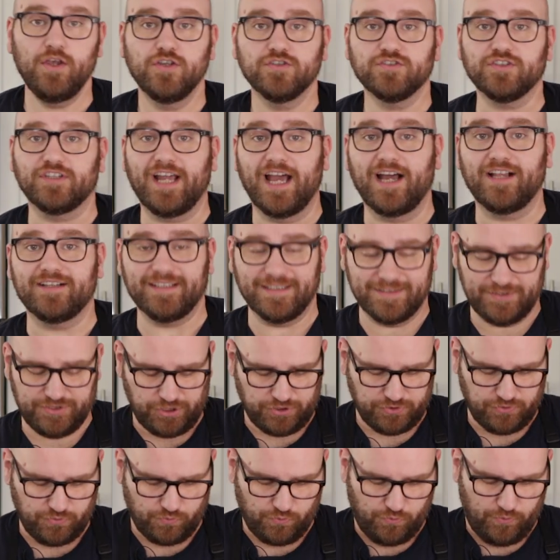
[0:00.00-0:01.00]
So now let's
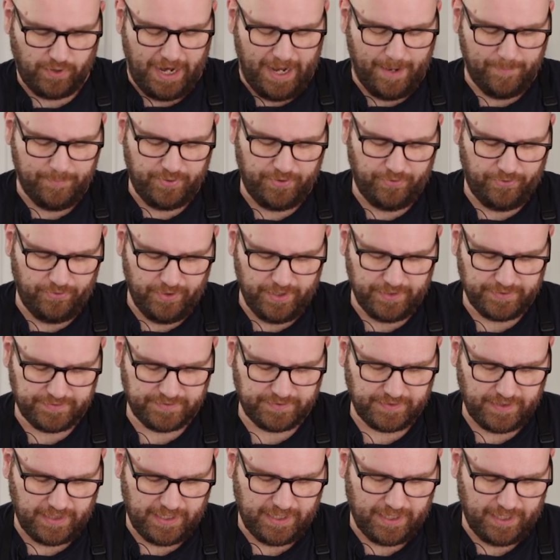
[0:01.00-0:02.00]
just wrap
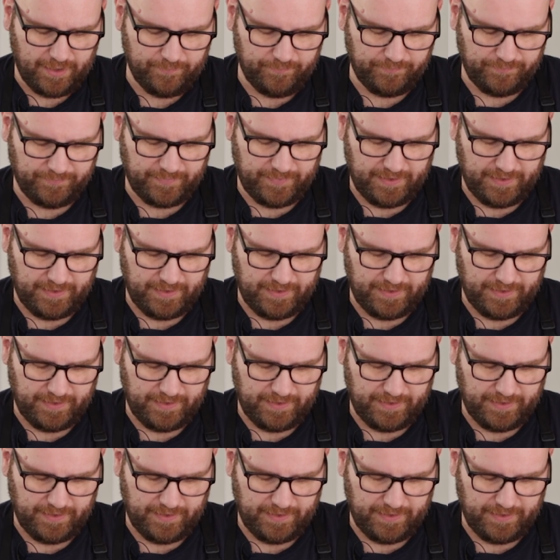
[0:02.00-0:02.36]
this up